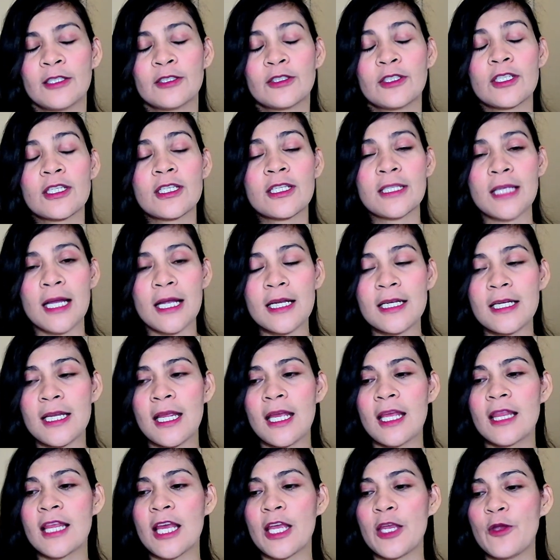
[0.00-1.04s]
to
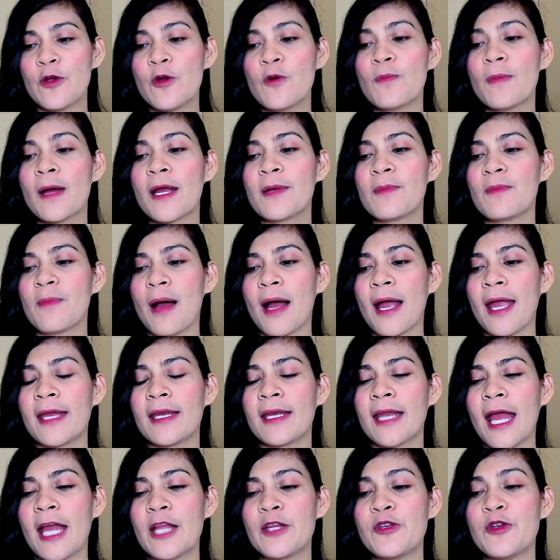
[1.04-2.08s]
study the human mind
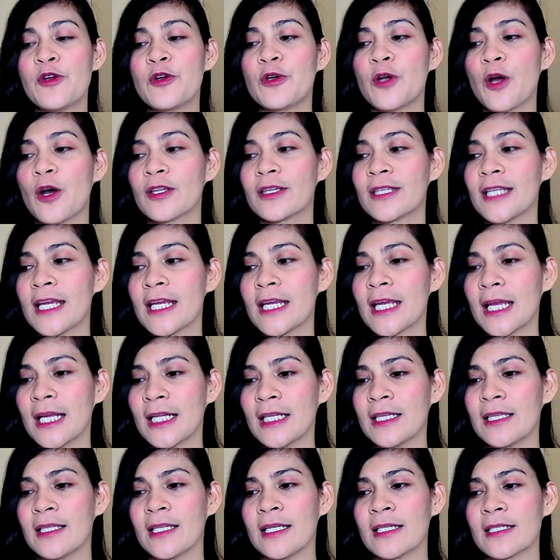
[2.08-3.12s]
and neurotic
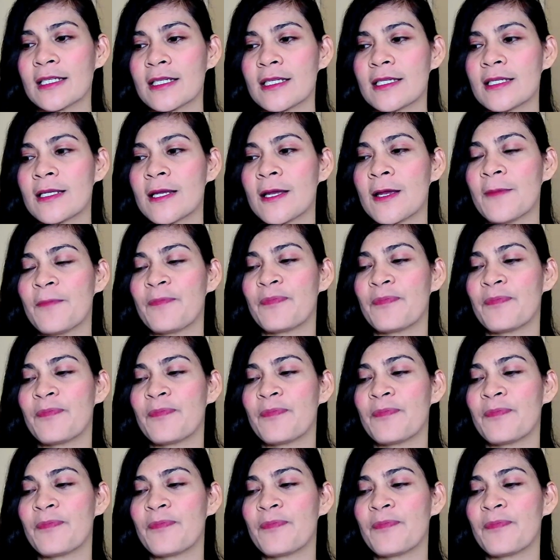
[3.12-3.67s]
illness.